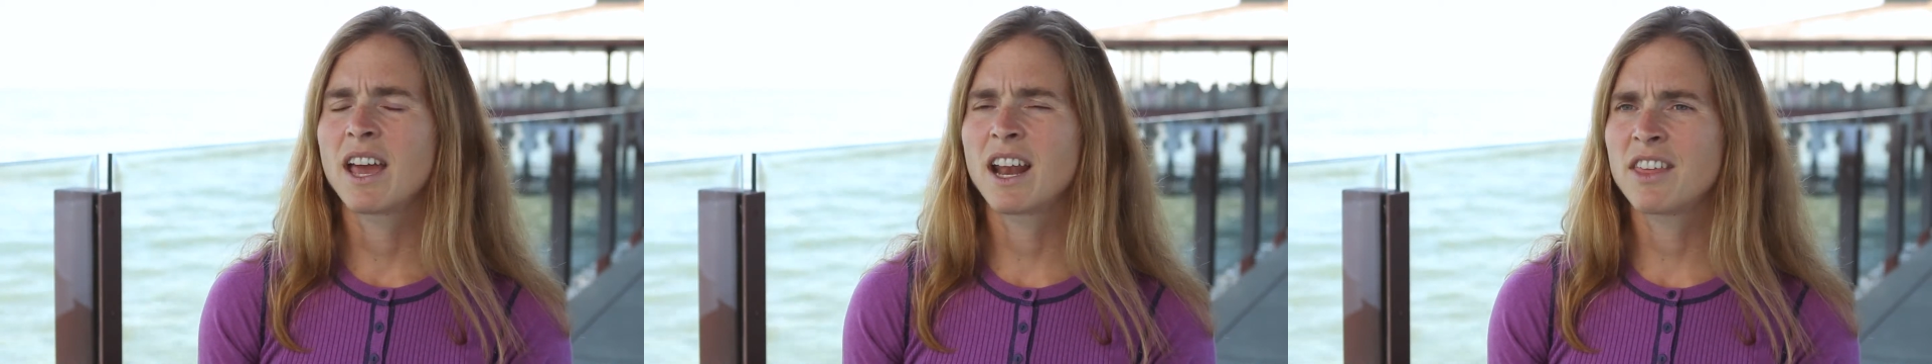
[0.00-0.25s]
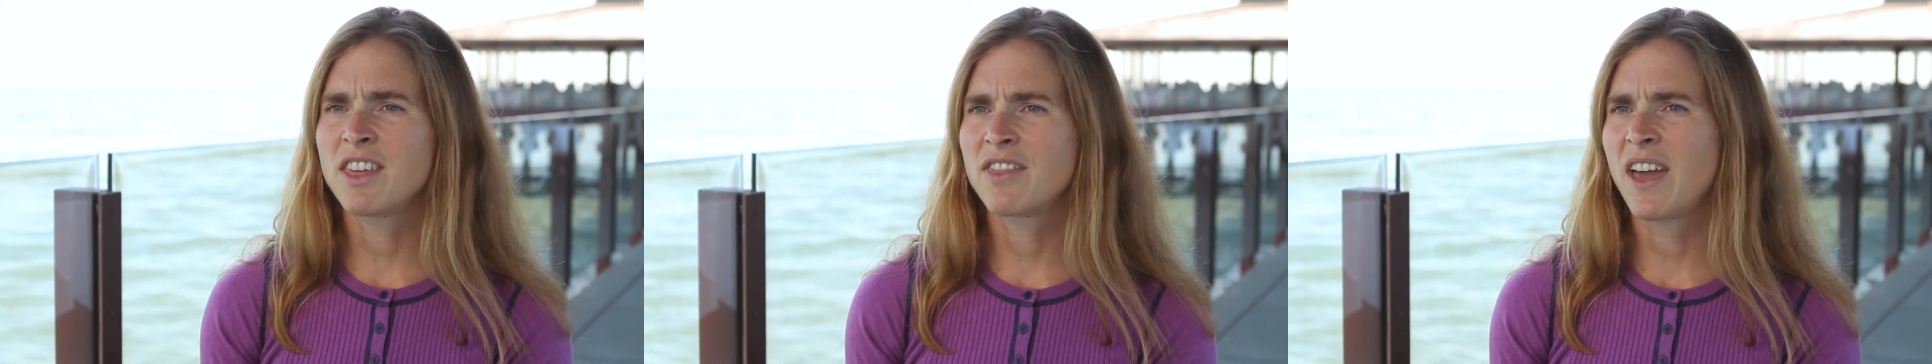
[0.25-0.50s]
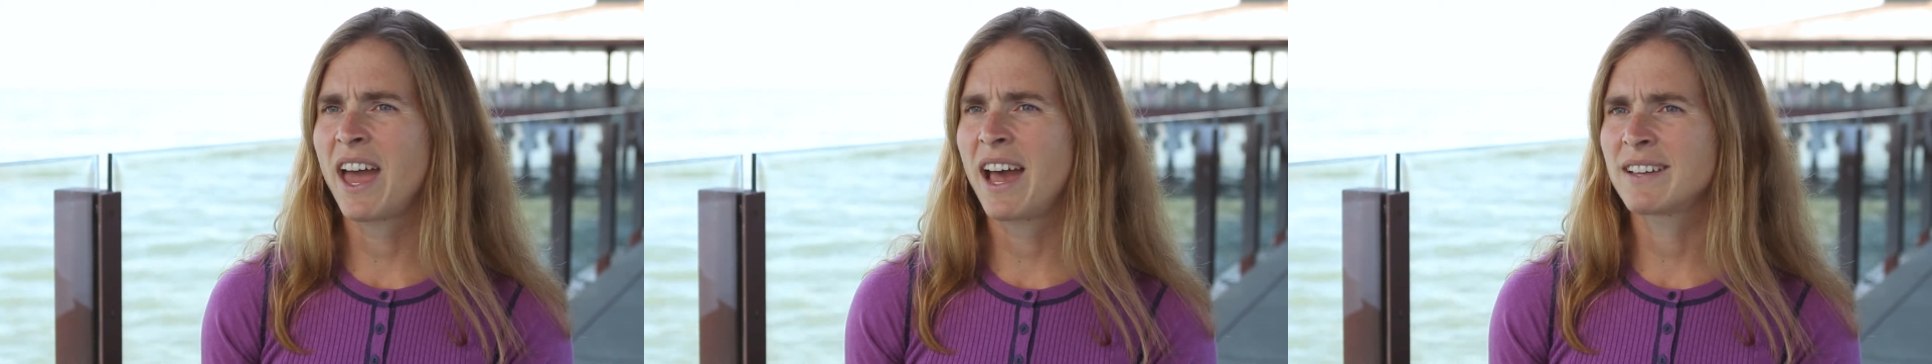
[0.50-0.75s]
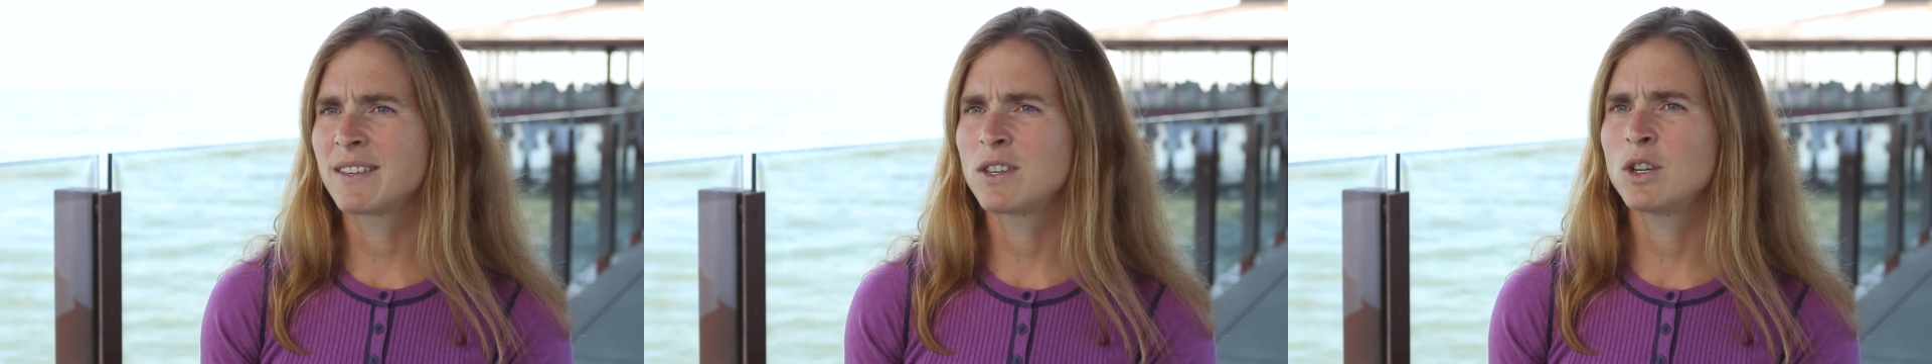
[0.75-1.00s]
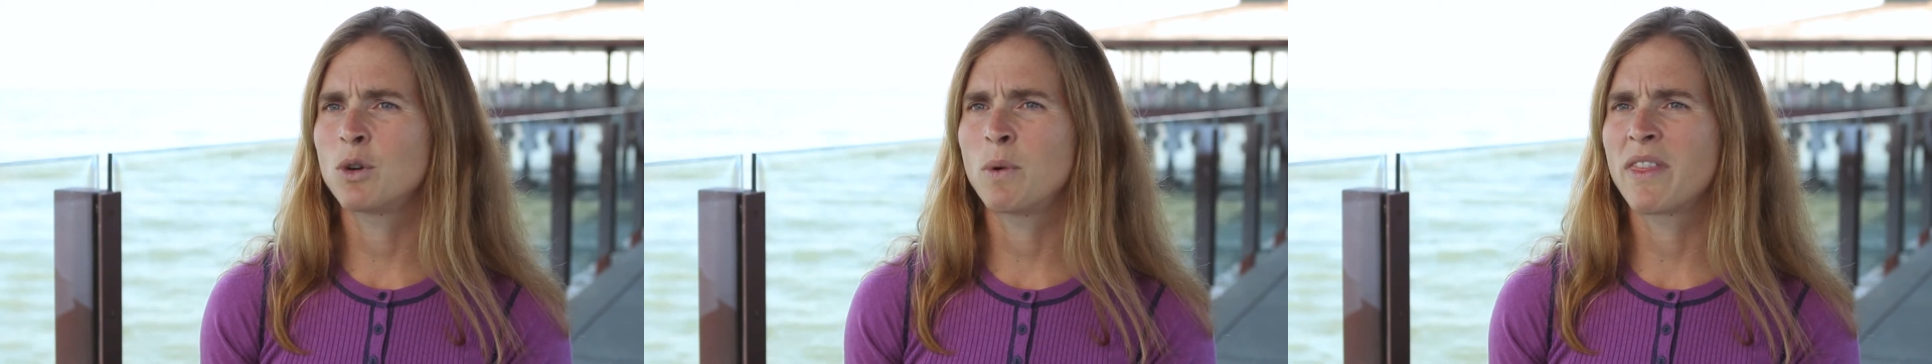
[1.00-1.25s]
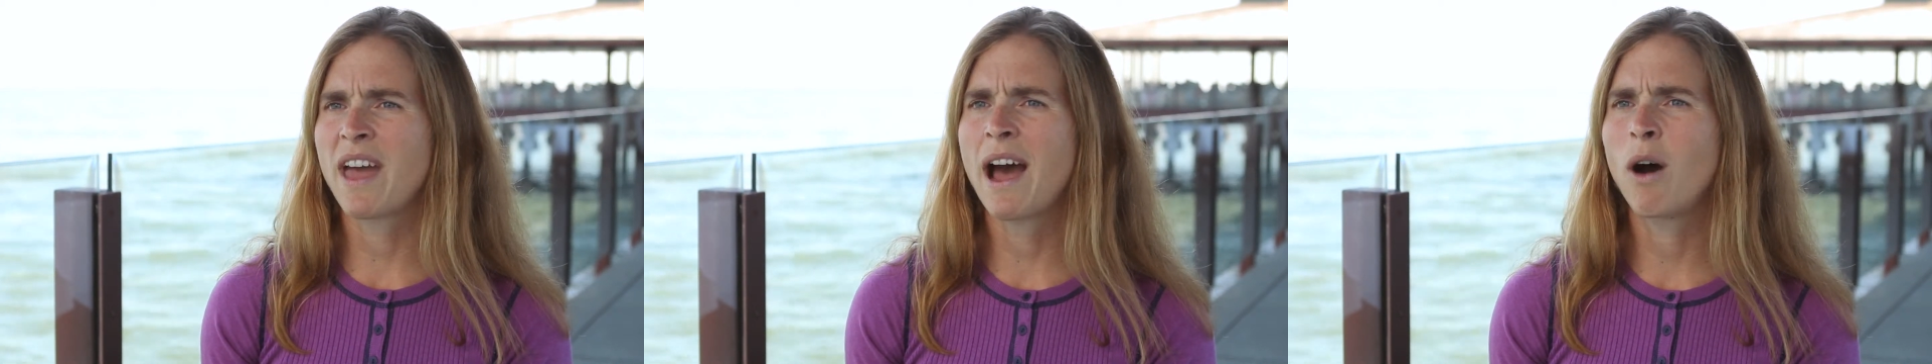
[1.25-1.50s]
And I think that has to do
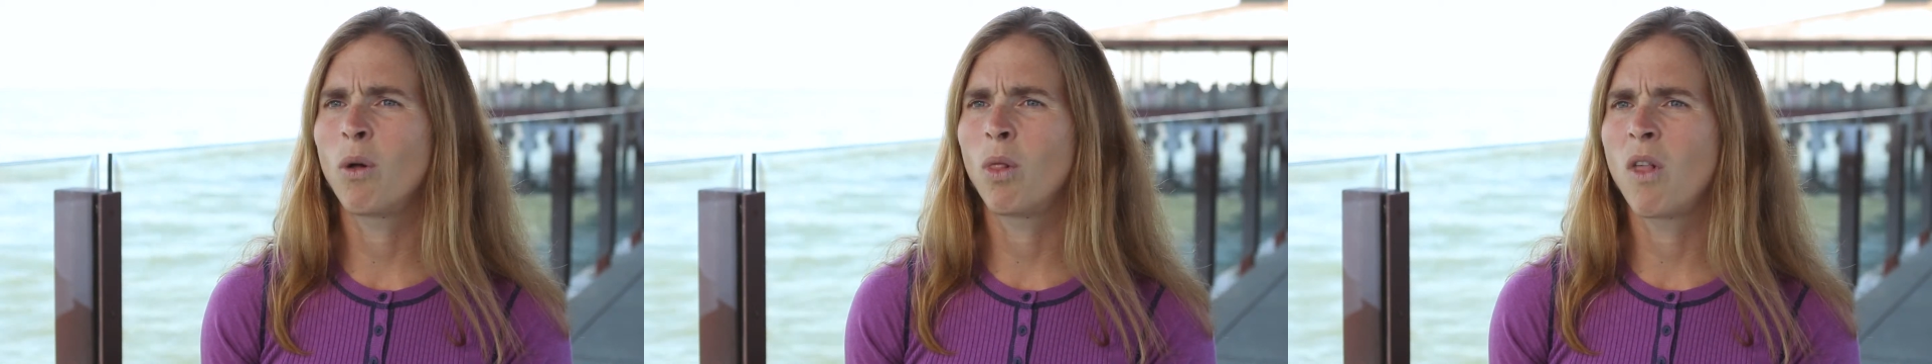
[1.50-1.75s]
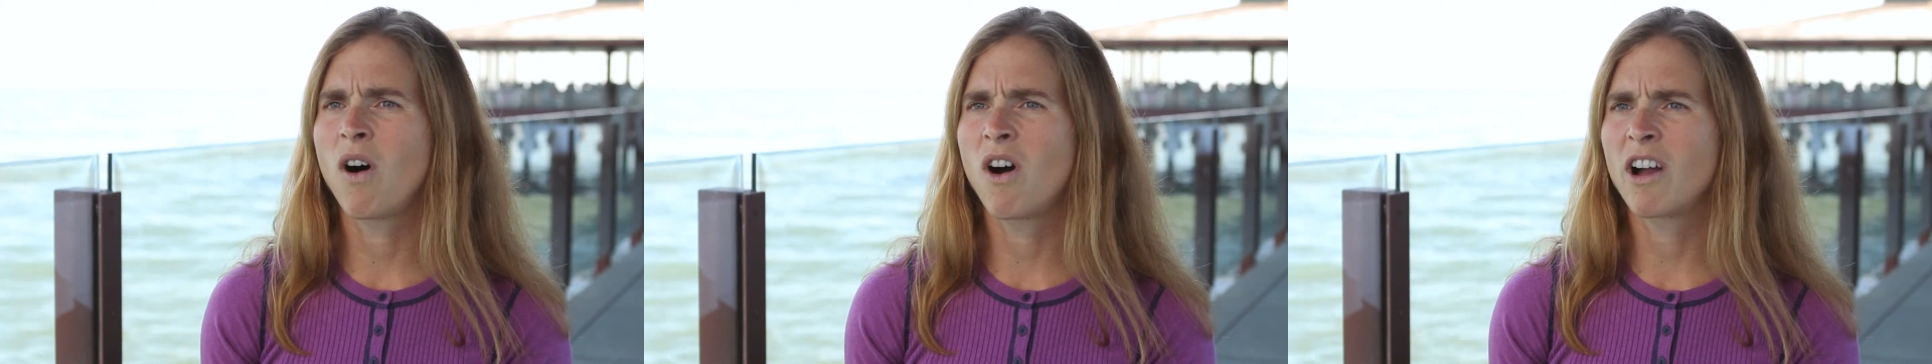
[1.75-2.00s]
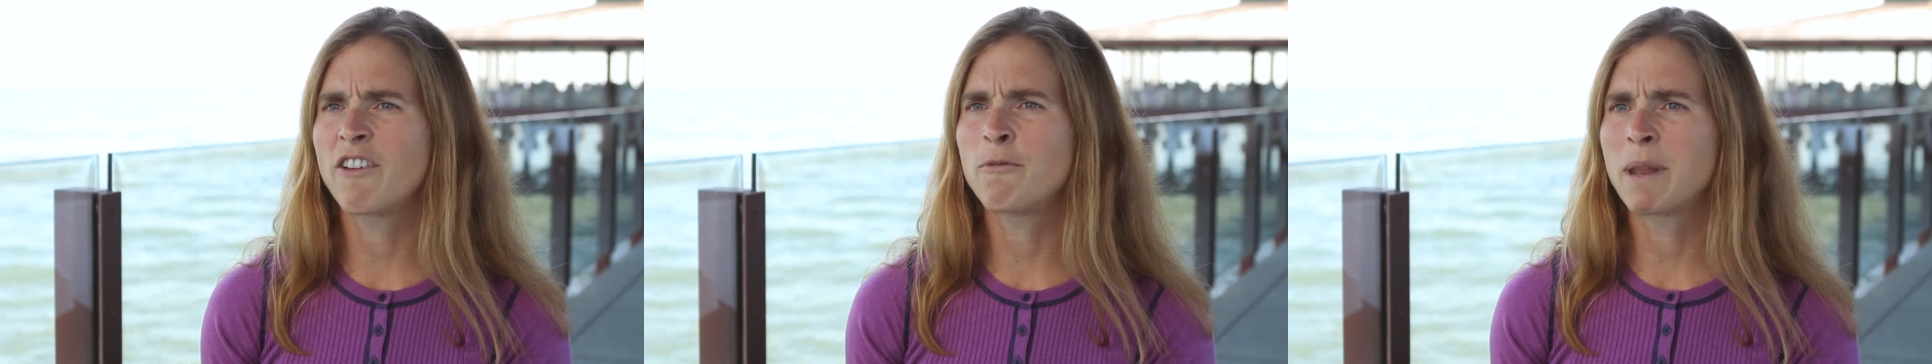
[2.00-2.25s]
with how long